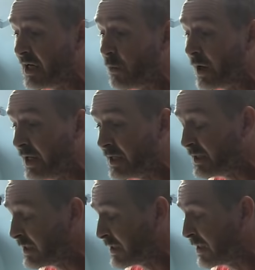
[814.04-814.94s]
anyone
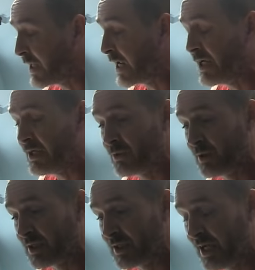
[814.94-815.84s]
is, then they need to
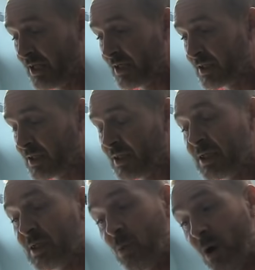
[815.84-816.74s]
understand this, and
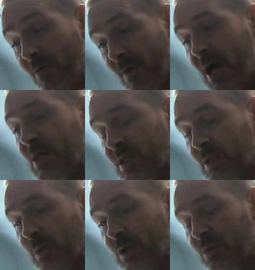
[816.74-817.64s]
this is why I've asked to
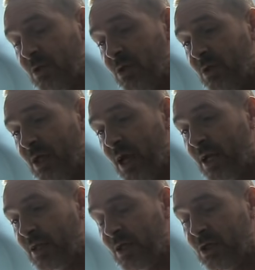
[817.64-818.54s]
speak to an
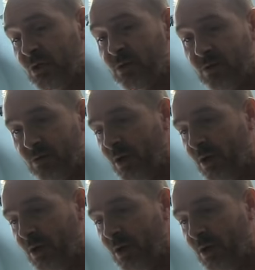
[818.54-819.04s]
adjudicator. They should not